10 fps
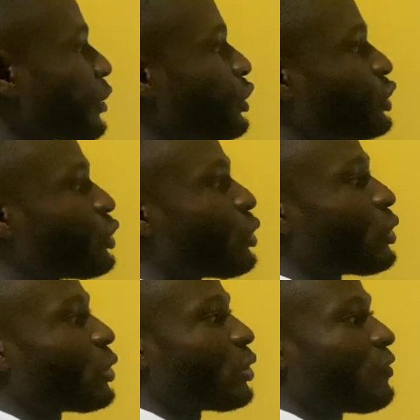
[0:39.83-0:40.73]

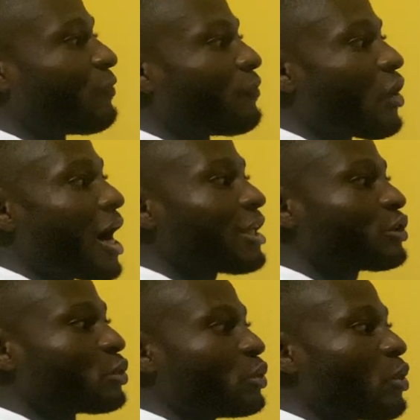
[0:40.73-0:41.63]
So for us
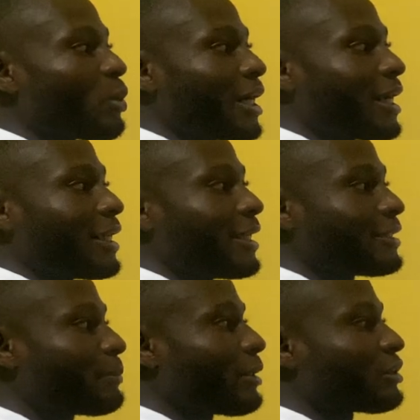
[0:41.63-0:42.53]
to know whether this
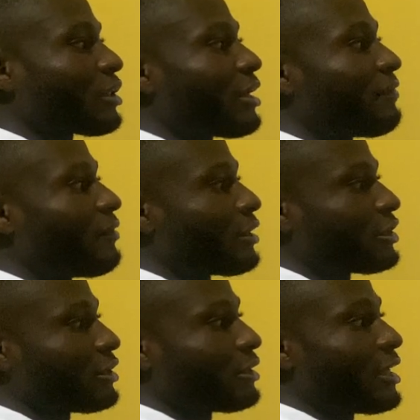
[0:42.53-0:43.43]
particular
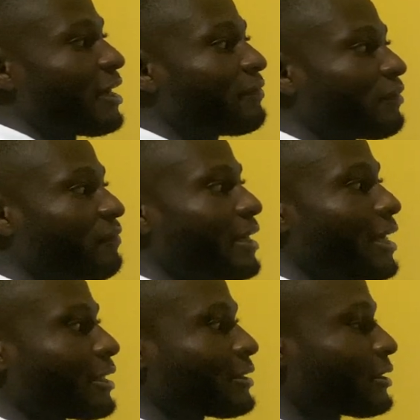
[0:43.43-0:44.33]
function f of
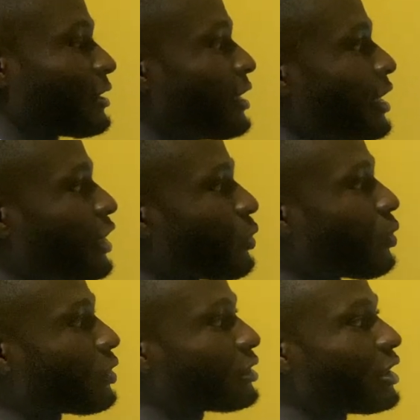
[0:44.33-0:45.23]
x
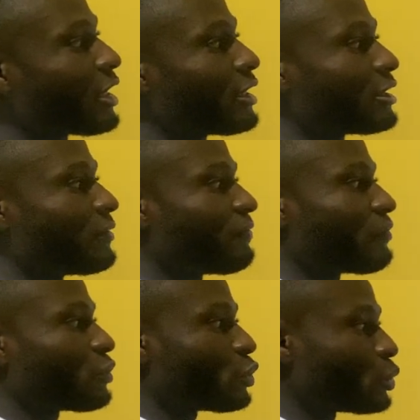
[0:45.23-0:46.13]
equals negative
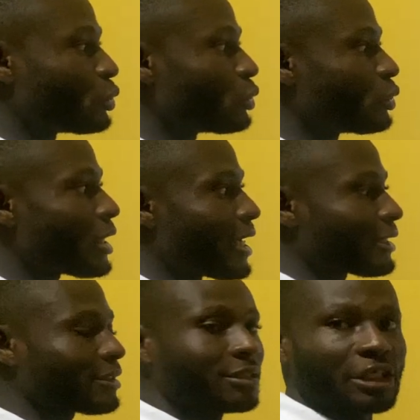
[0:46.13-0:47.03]

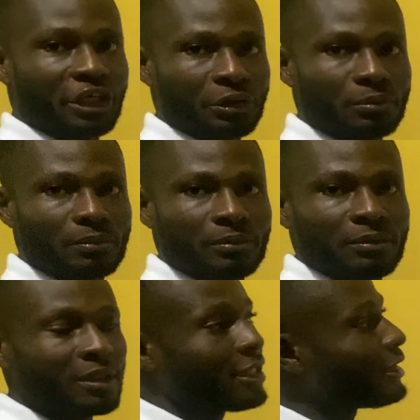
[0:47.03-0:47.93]
2x cubed
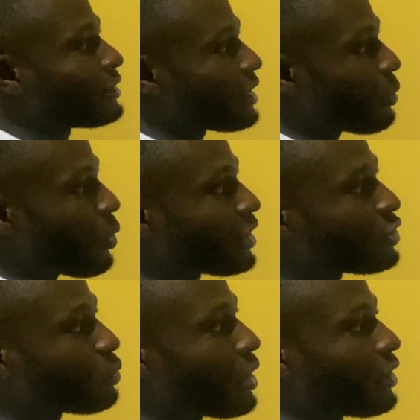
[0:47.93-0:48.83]
is a
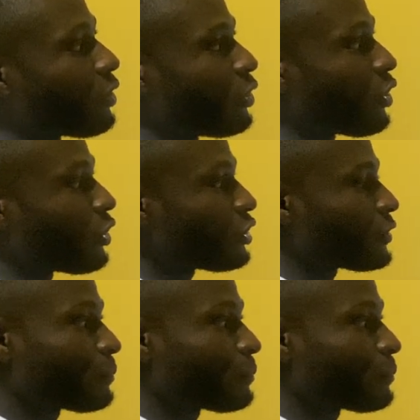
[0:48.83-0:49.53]
one-to-one or not,